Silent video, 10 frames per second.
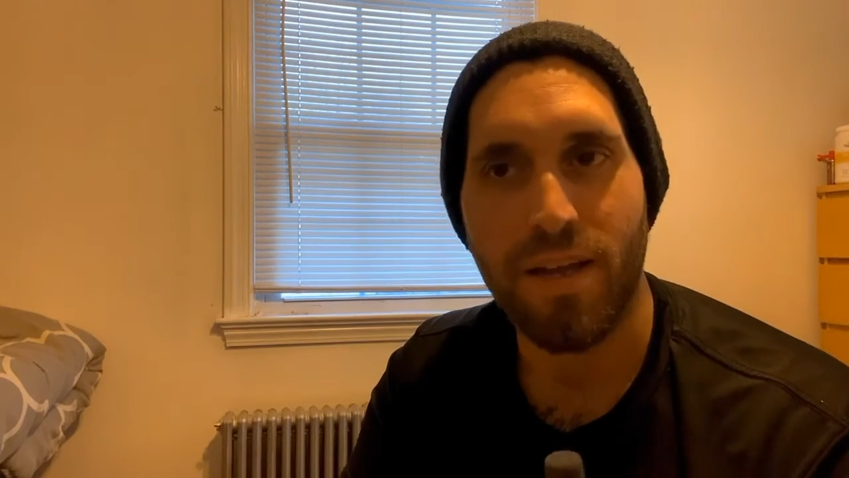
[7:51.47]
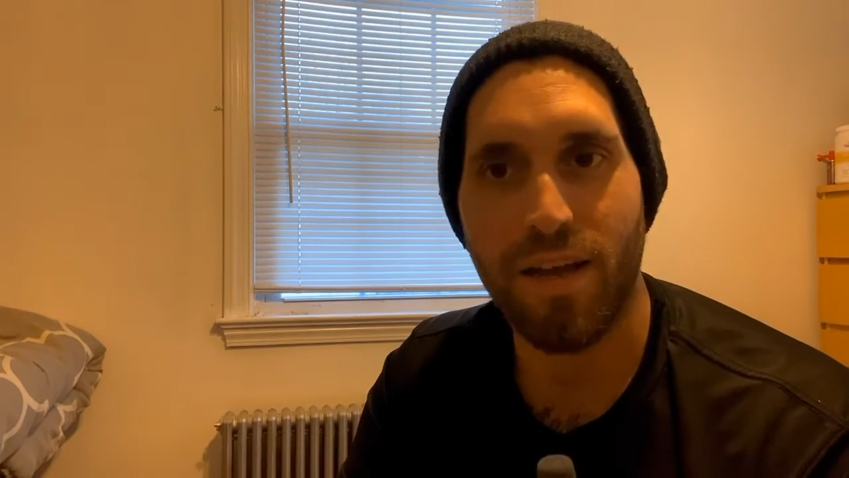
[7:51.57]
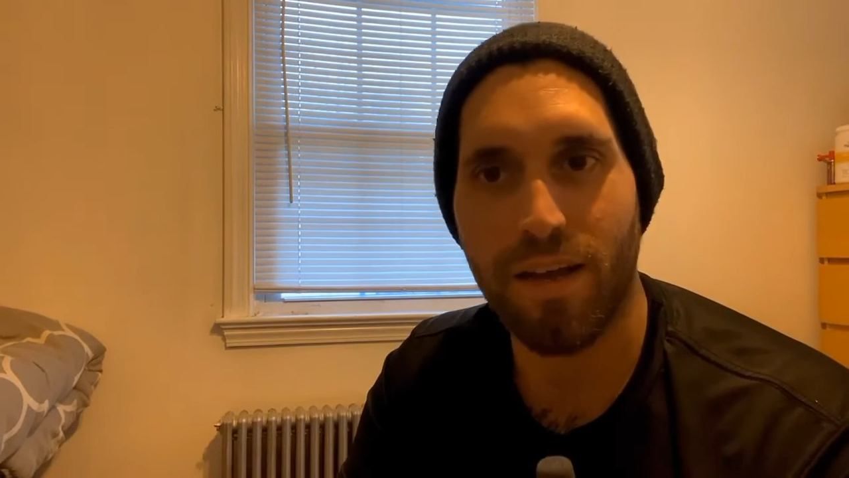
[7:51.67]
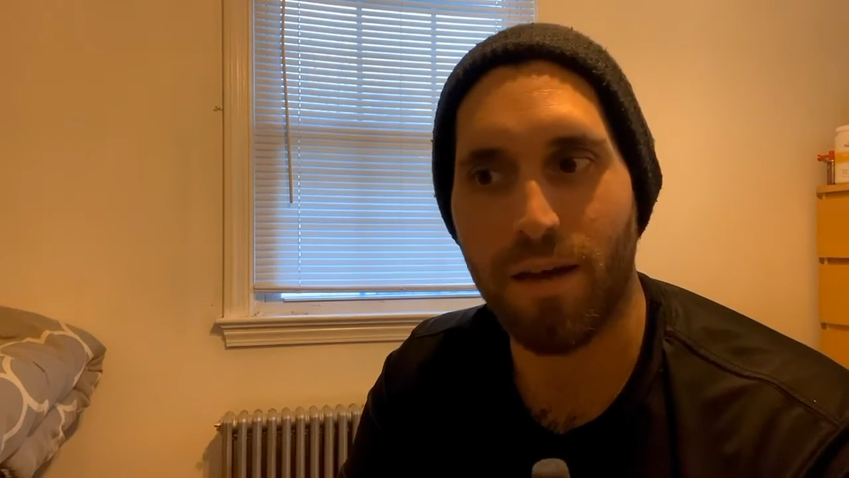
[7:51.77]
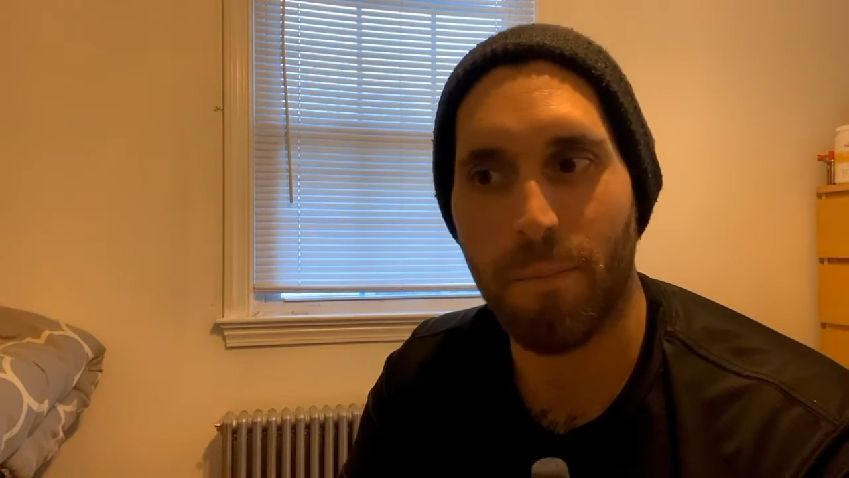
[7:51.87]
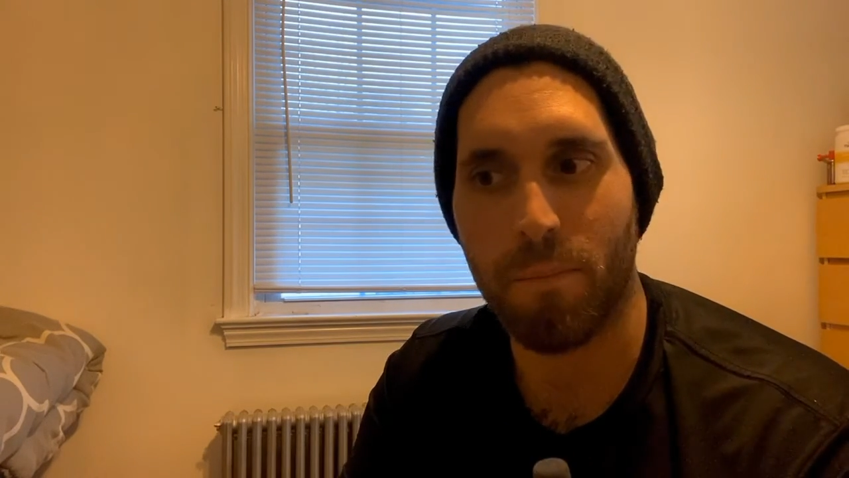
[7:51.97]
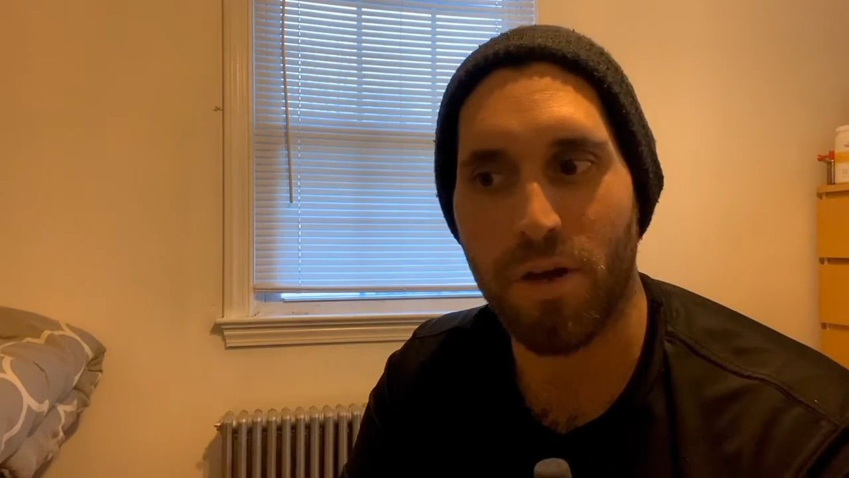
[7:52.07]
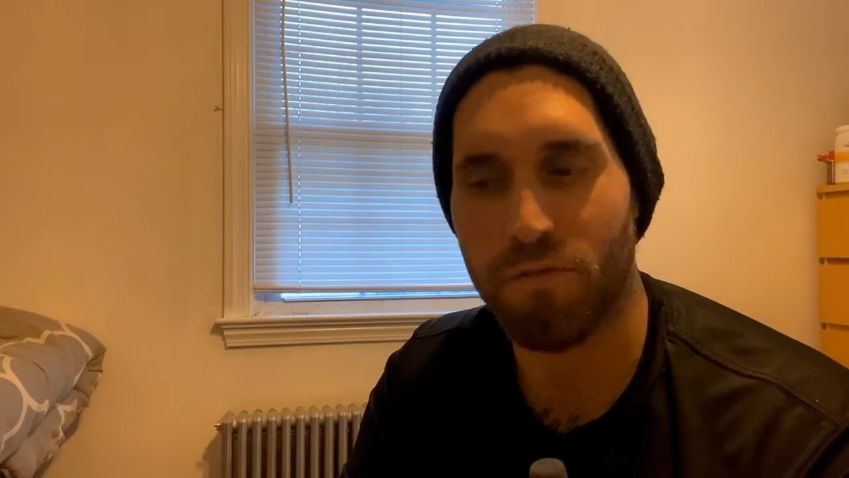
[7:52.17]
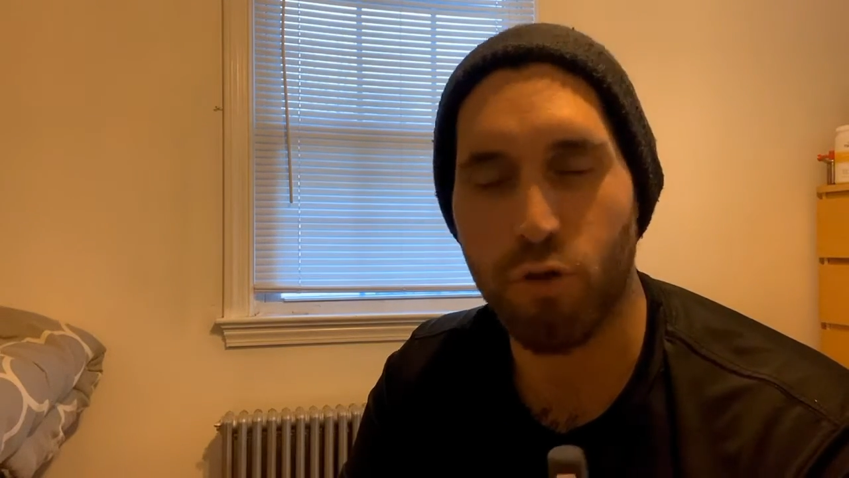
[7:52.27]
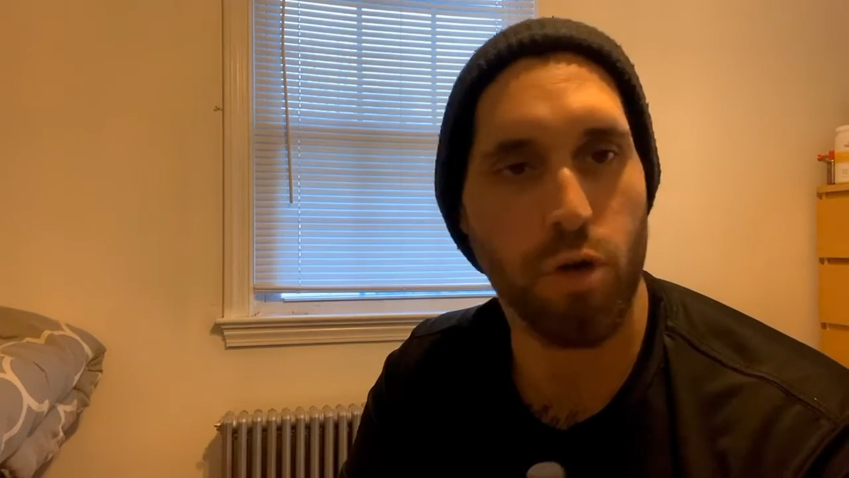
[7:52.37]

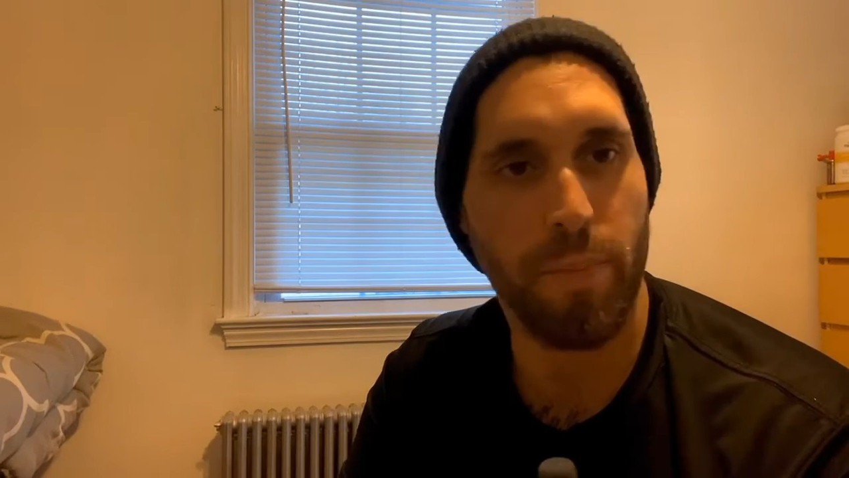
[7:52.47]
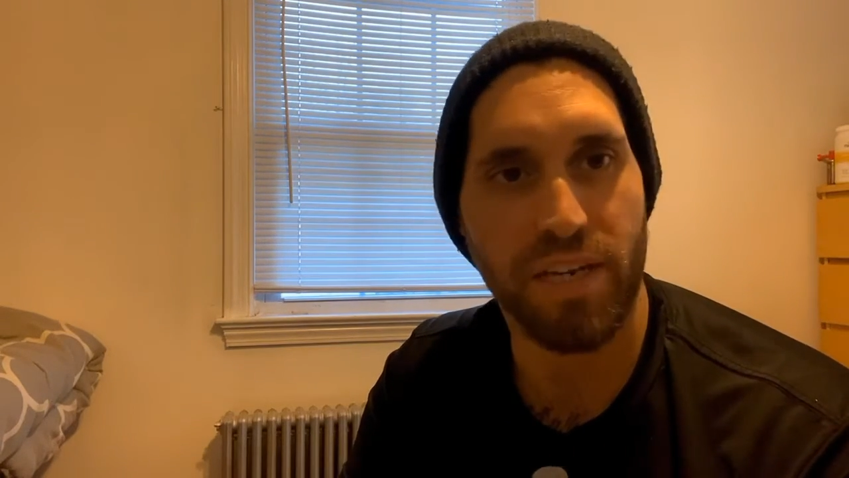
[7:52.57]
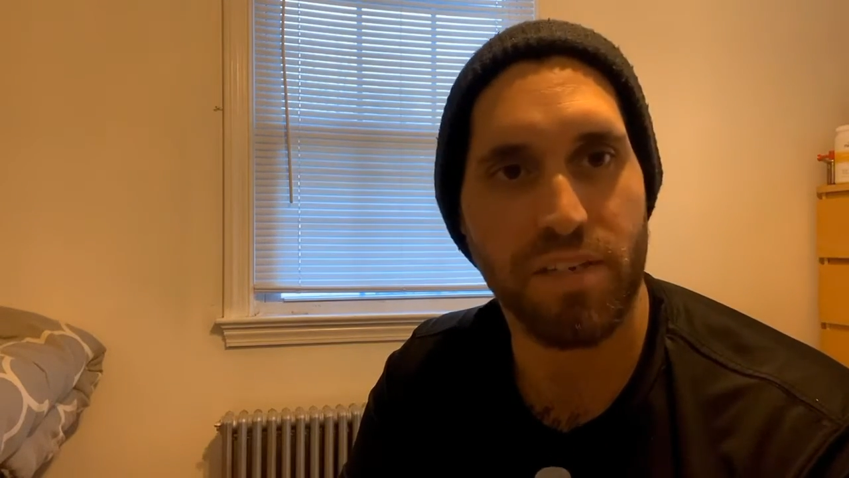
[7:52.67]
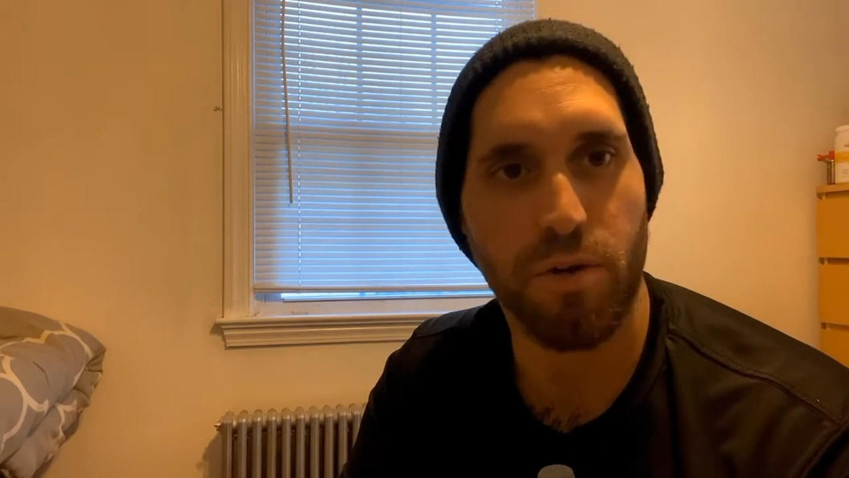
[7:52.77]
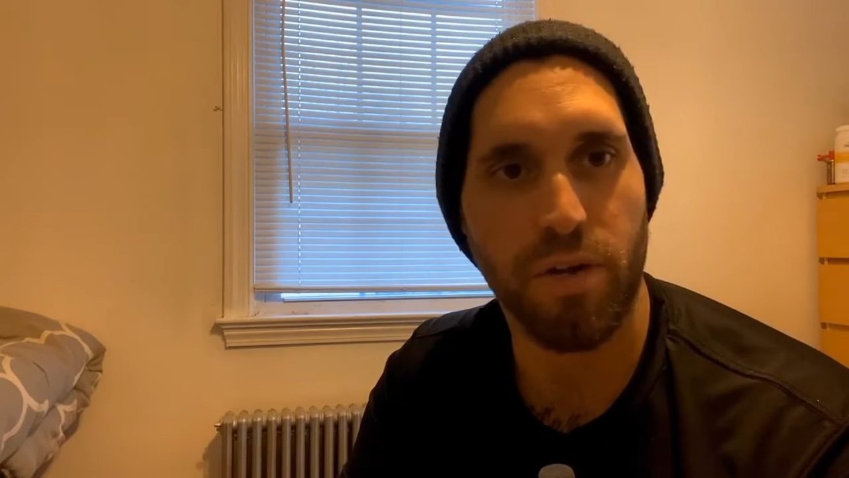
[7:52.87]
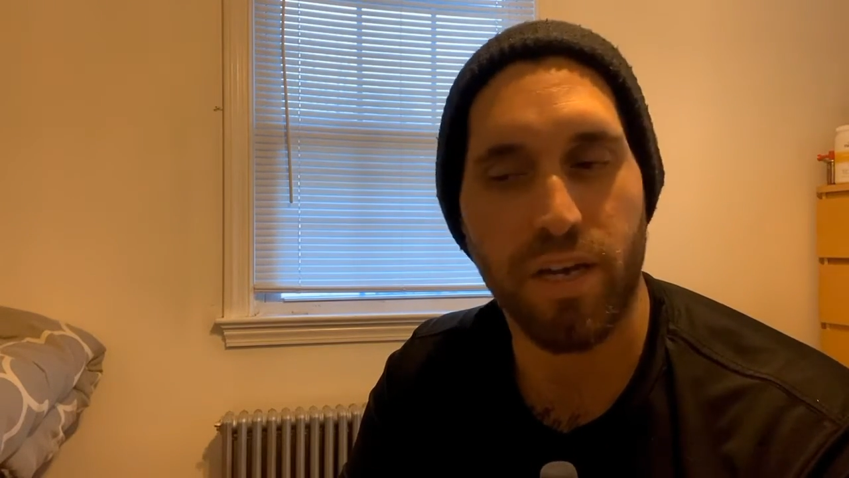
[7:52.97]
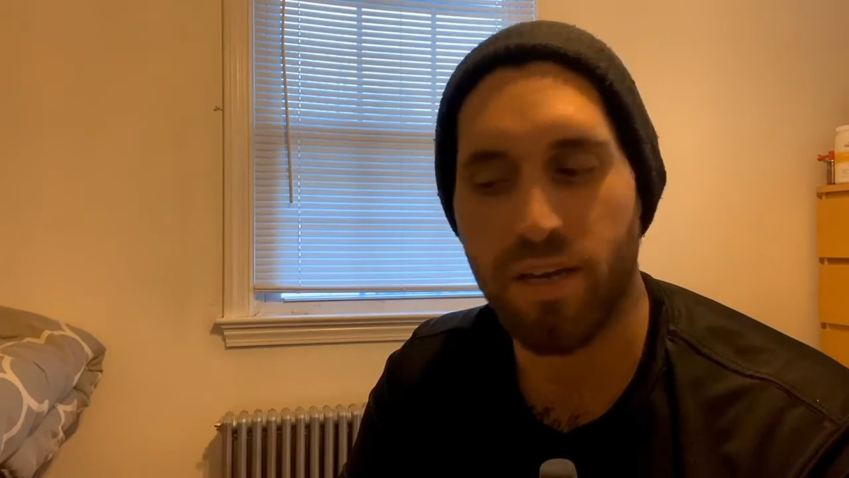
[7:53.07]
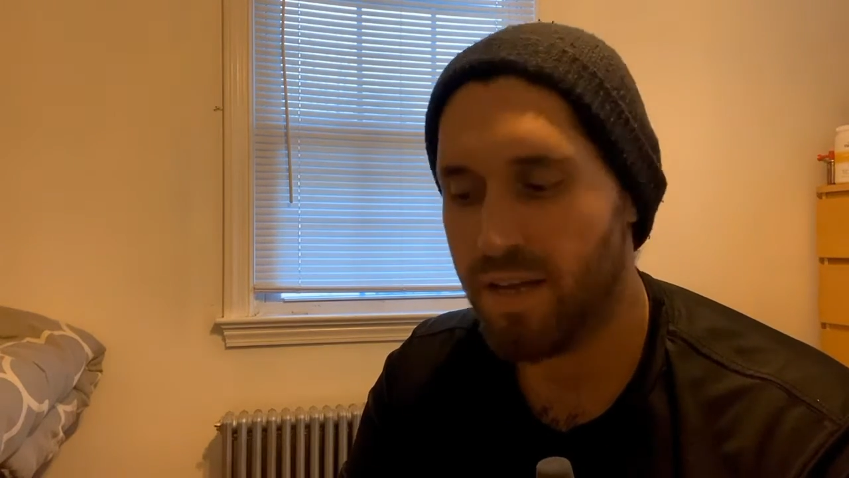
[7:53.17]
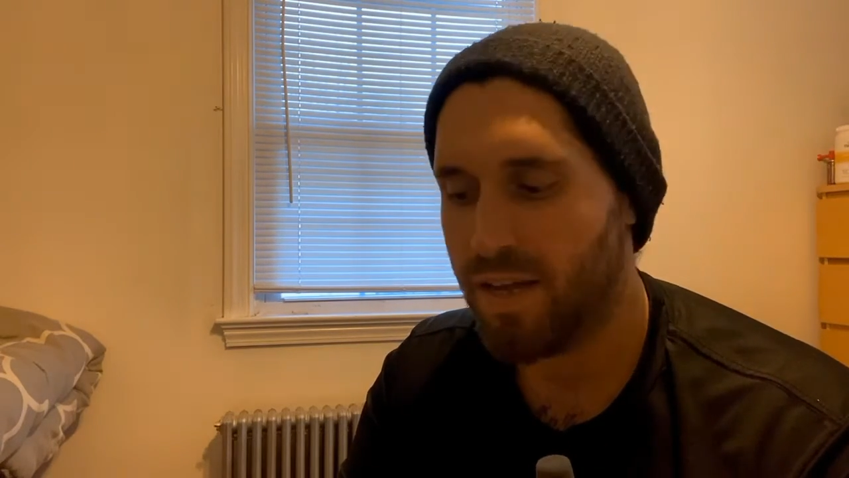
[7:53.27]
of good bacteria.